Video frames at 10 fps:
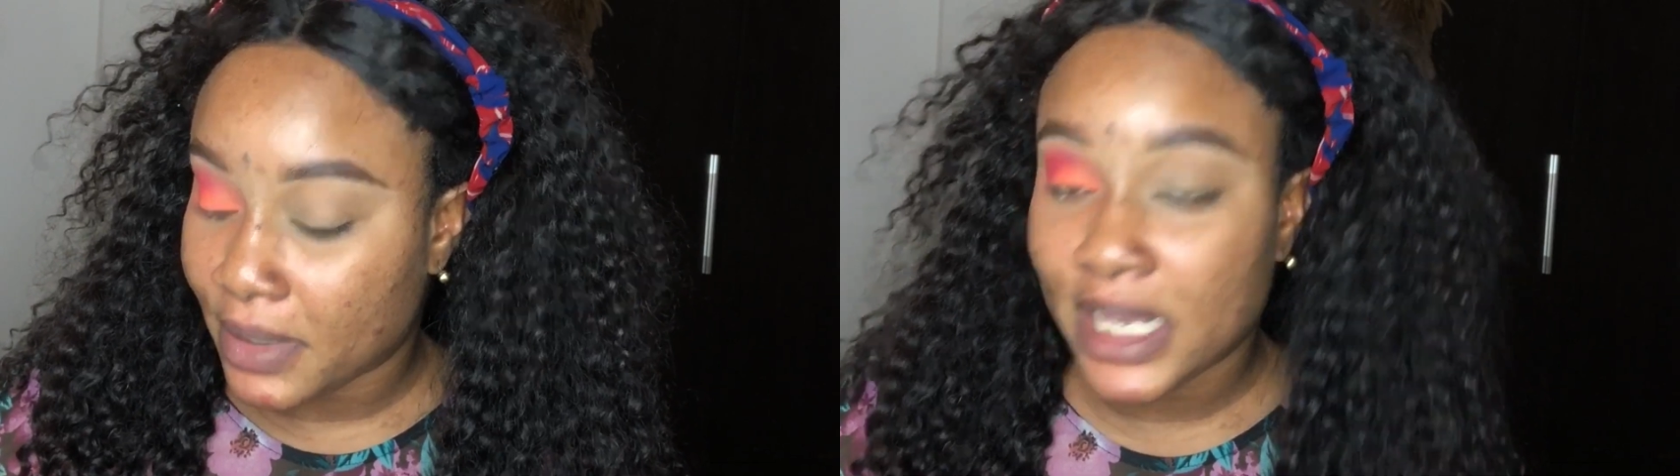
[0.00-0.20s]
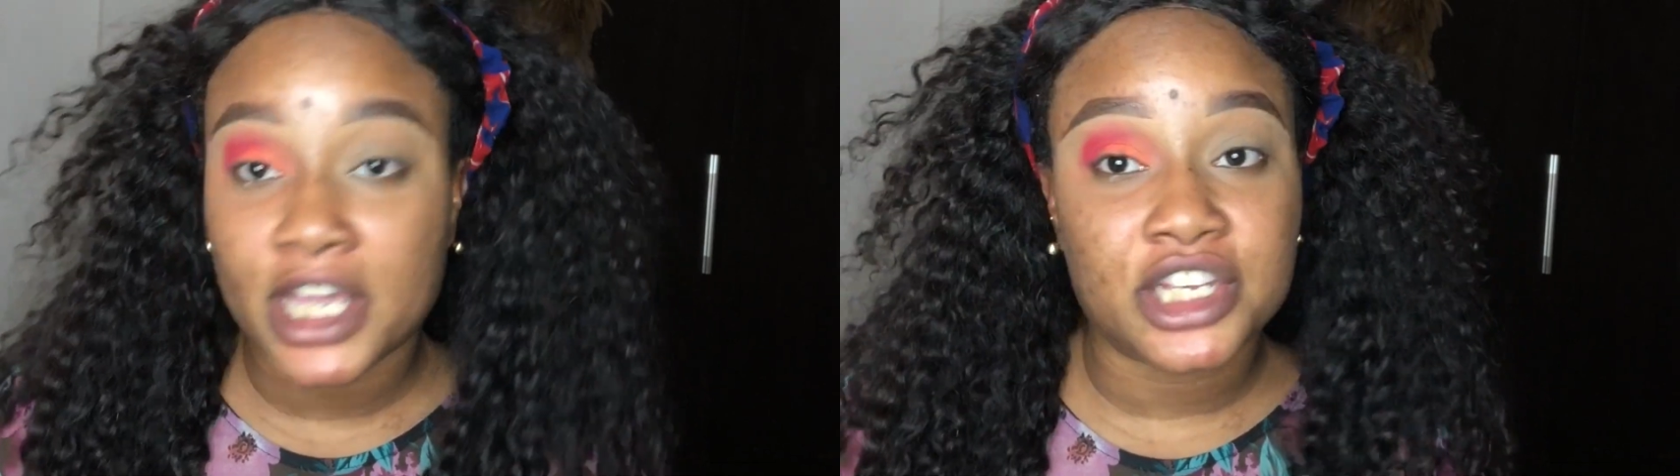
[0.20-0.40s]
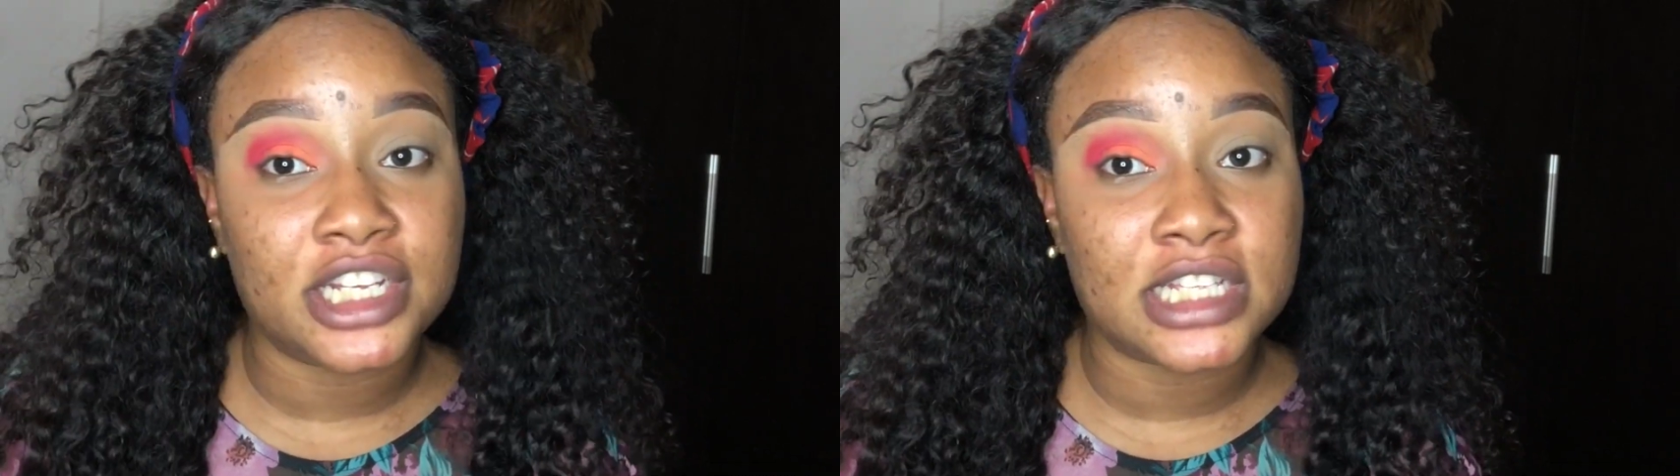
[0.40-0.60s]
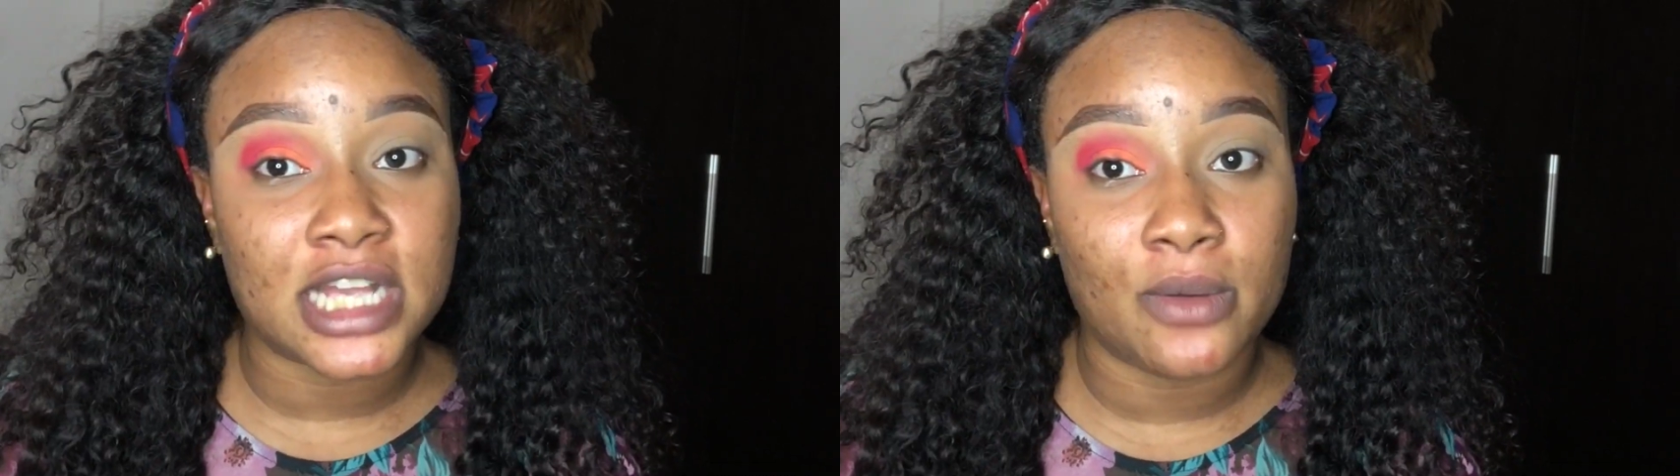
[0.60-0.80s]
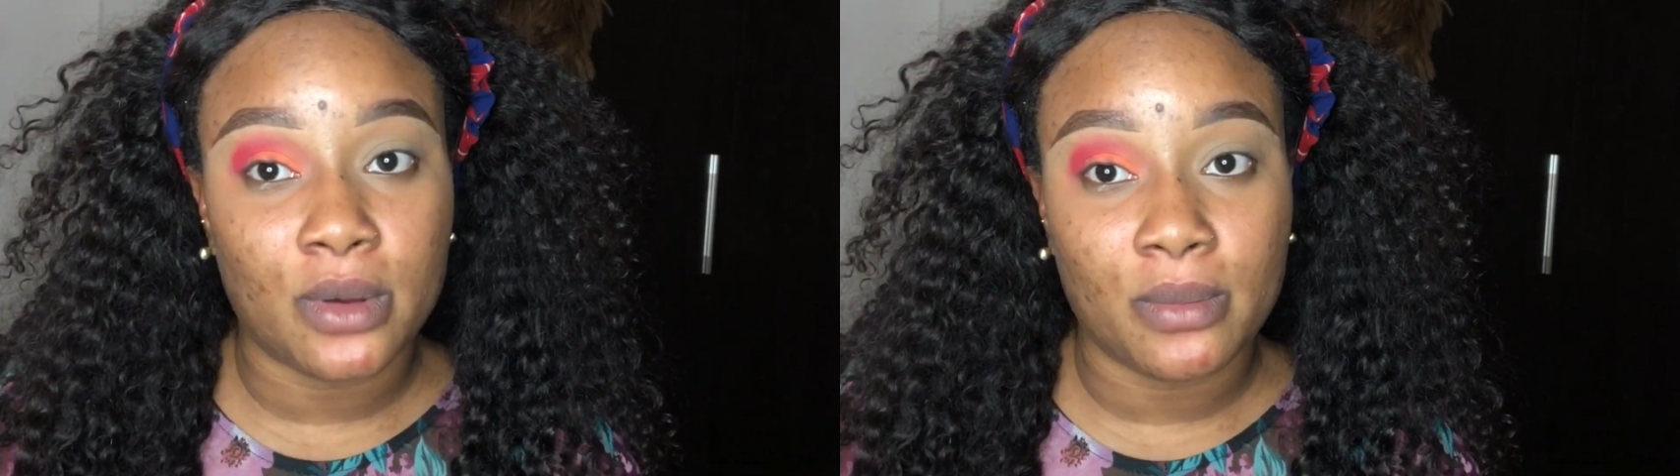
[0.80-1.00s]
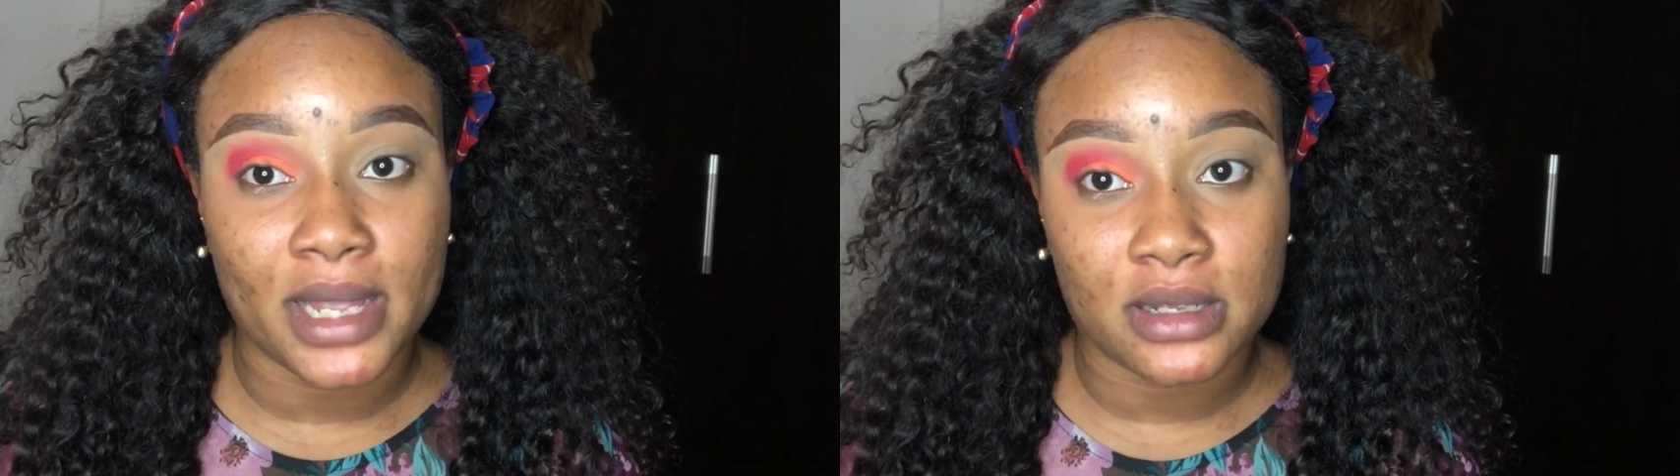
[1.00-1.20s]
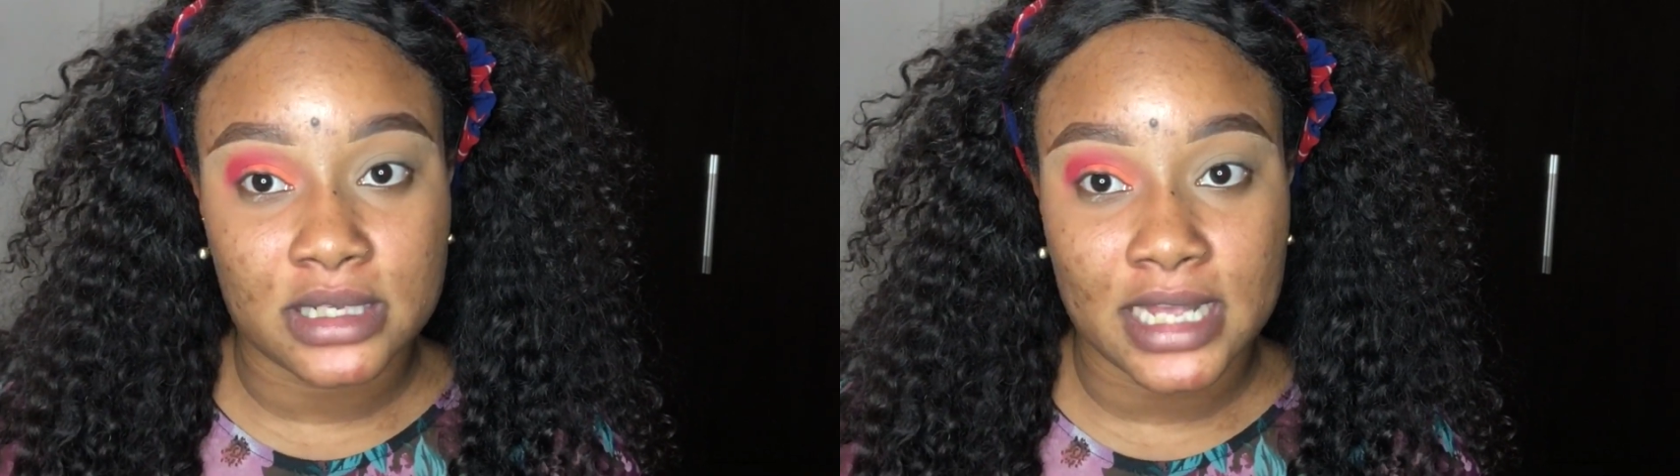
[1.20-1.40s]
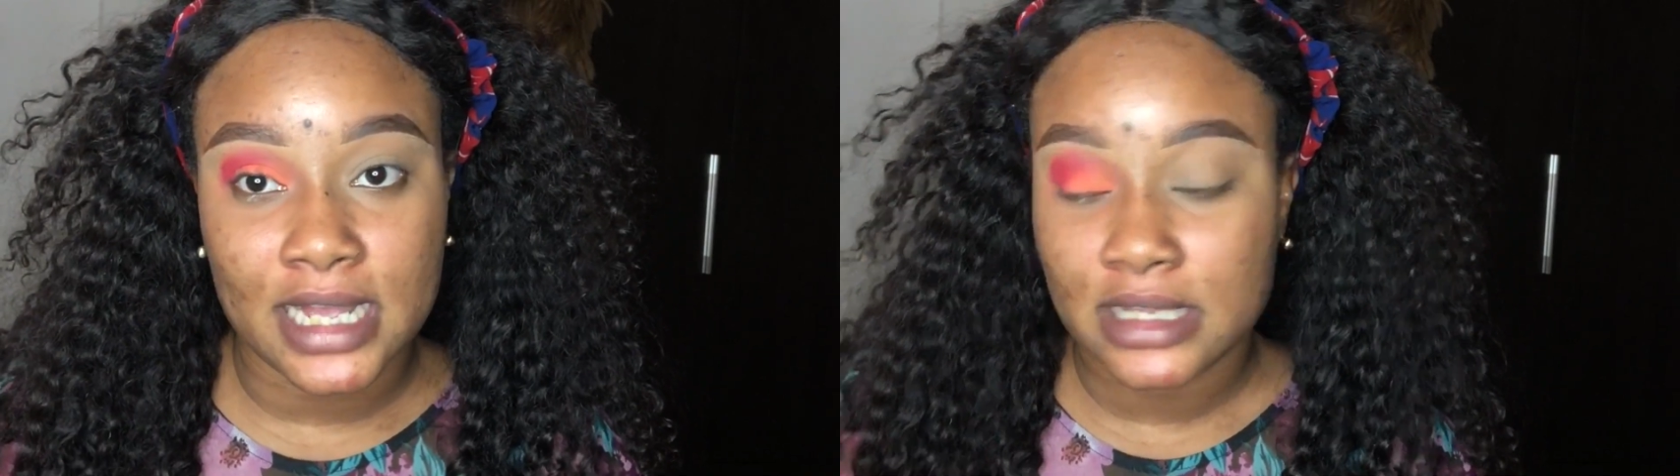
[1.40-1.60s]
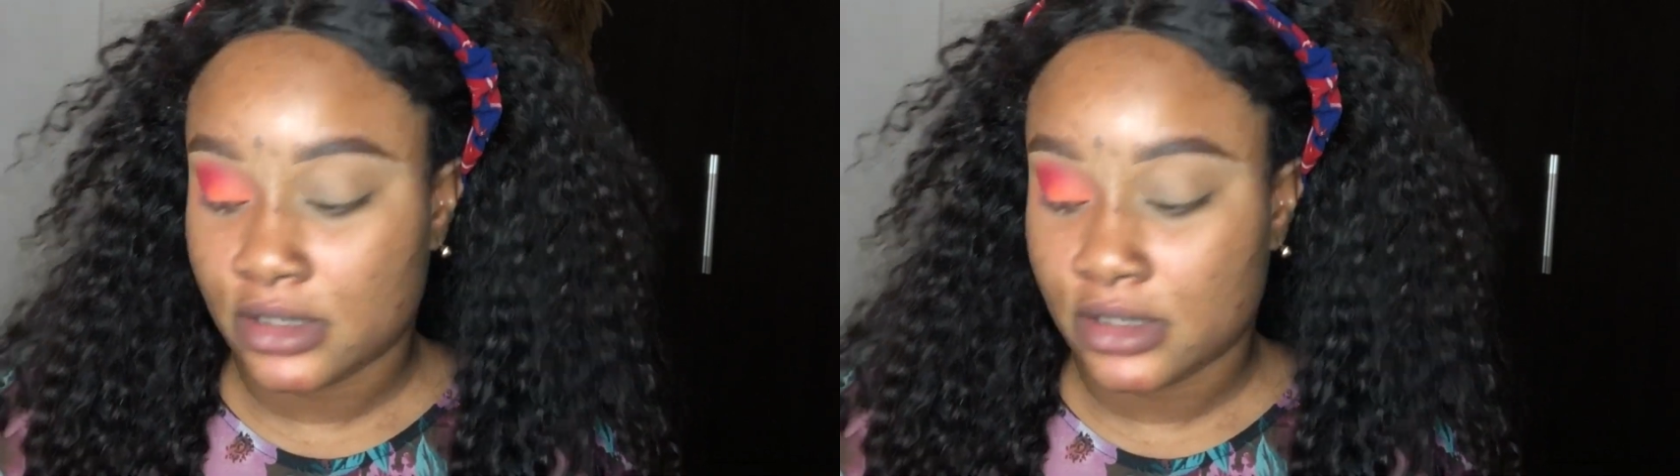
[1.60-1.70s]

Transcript: kitchen towel by your side.